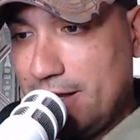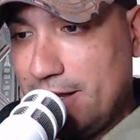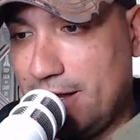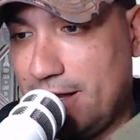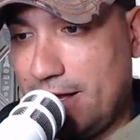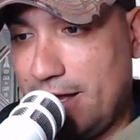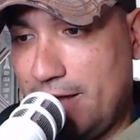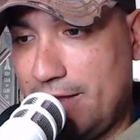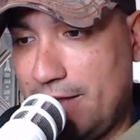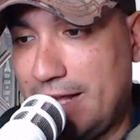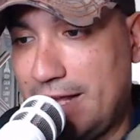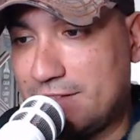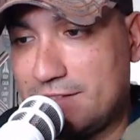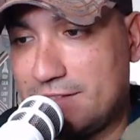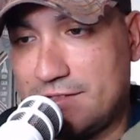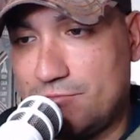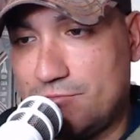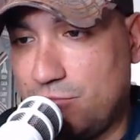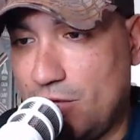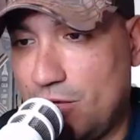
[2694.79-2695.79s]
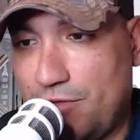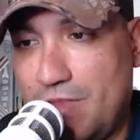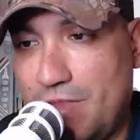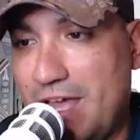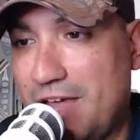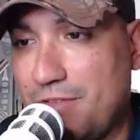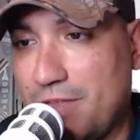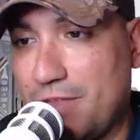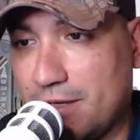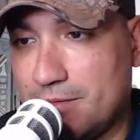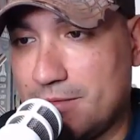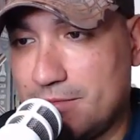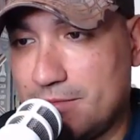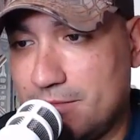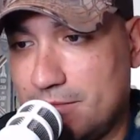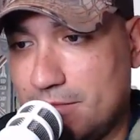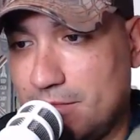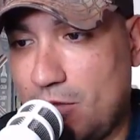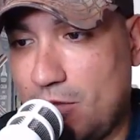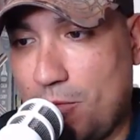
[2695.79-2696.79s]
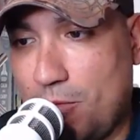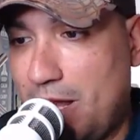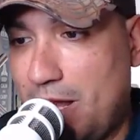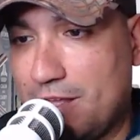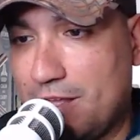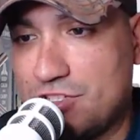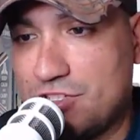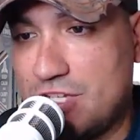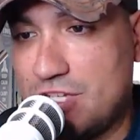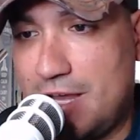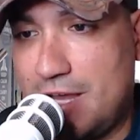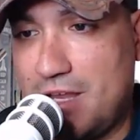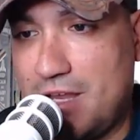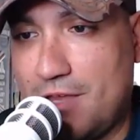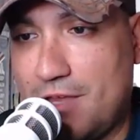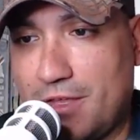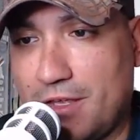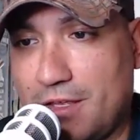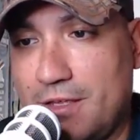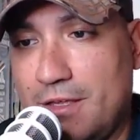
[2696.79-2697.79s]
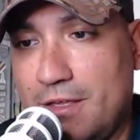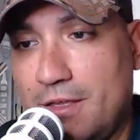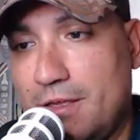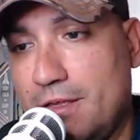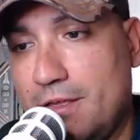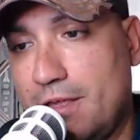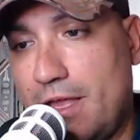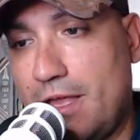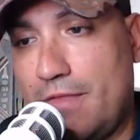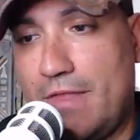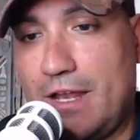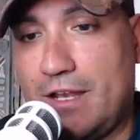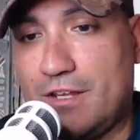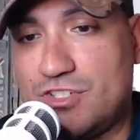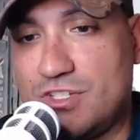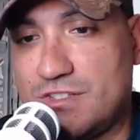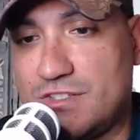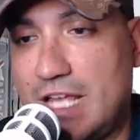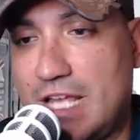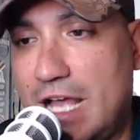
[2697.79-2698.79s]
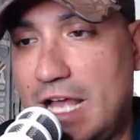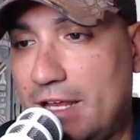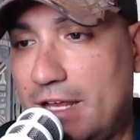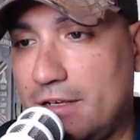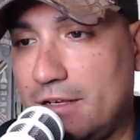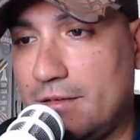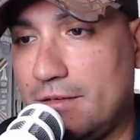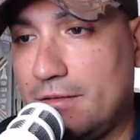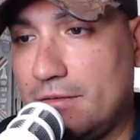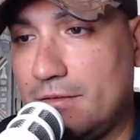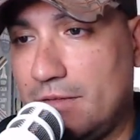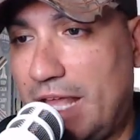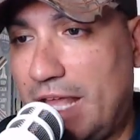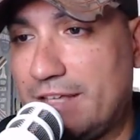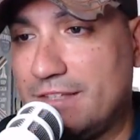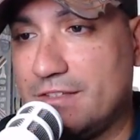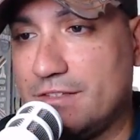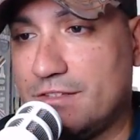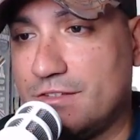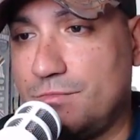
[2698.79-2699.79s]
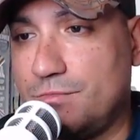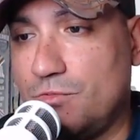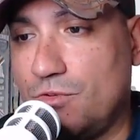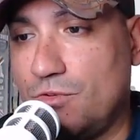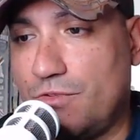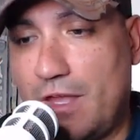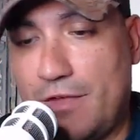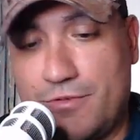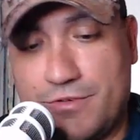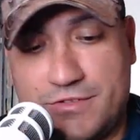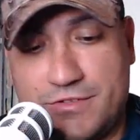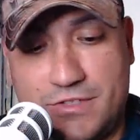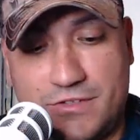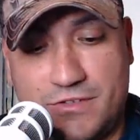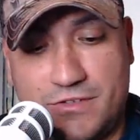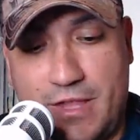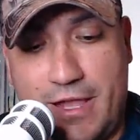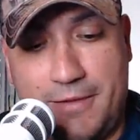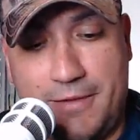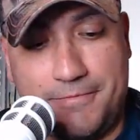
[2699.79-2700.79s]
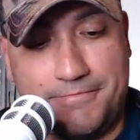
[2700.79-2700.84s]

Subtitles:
and that's with nothing, no polish job, nothing, and then it's just gotten nice and smooth ever since then.